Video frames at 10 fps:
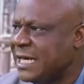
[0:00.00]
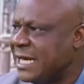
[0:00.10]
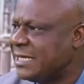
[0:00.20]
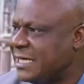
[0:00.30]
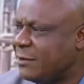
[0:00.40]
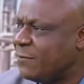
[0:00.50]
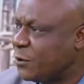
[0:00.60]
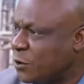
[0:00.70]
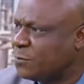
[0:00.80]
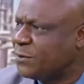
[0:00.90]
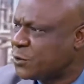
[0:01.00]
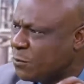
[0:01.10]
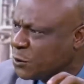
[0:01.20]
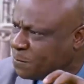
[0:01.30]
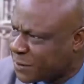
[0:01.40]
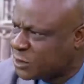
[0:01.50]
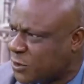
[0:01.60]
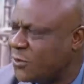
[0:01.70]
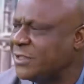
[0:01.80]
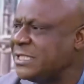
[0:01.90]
And then there will not be so much pressure on the